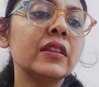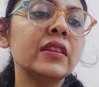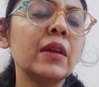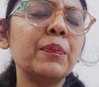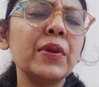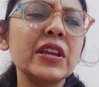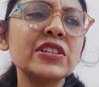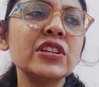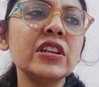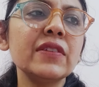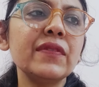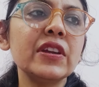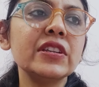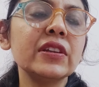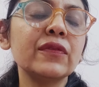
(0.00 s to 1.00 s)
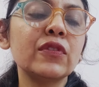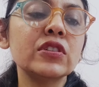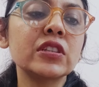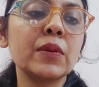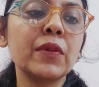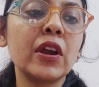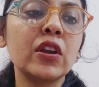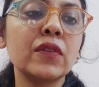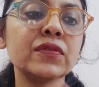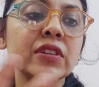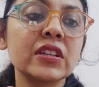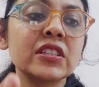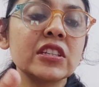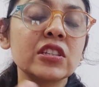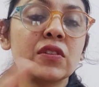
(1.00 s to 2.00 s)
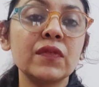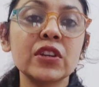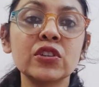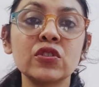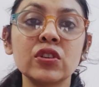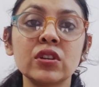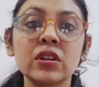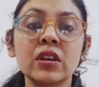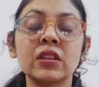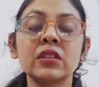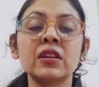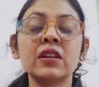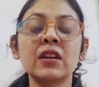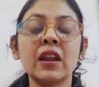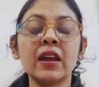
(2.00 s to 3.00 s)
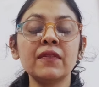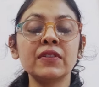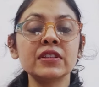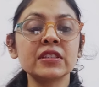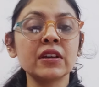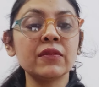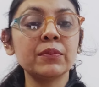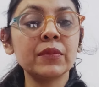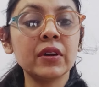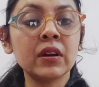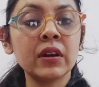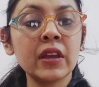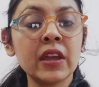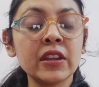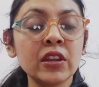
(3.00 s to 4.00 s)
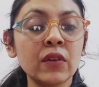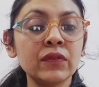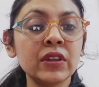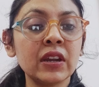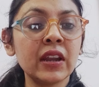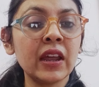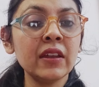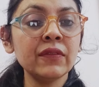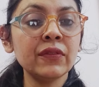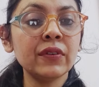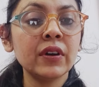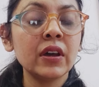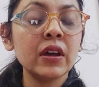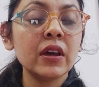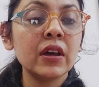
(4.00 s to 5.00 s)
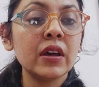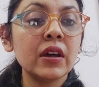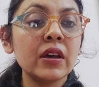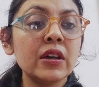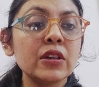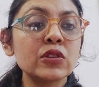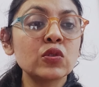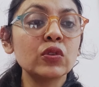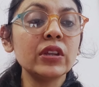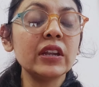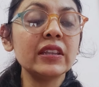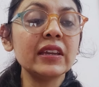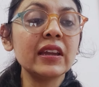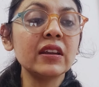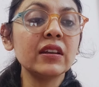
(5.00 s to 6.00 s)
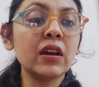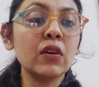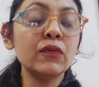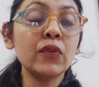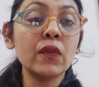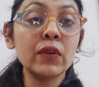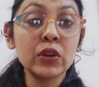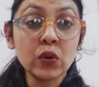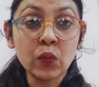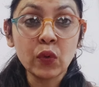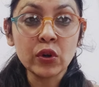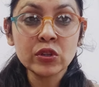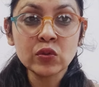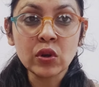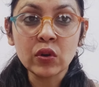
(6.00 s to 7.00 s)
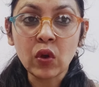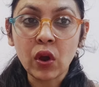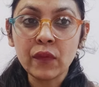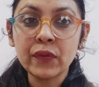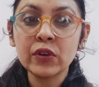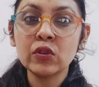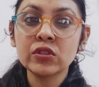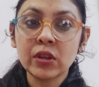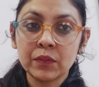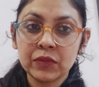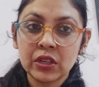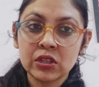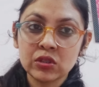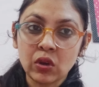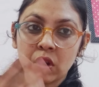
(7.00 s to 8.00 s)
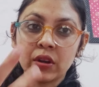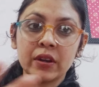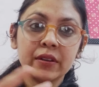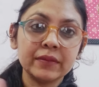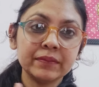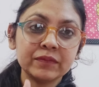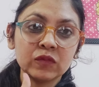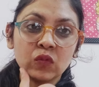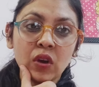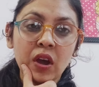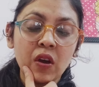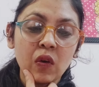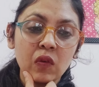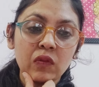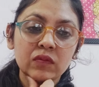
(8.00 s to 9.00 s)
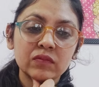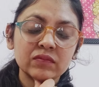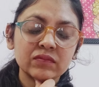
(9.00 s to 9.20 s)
They are patiently waiting for some kind of success and victory in their life, in some area of their life, so that they can come forward towards you and offer you something solid. Wow.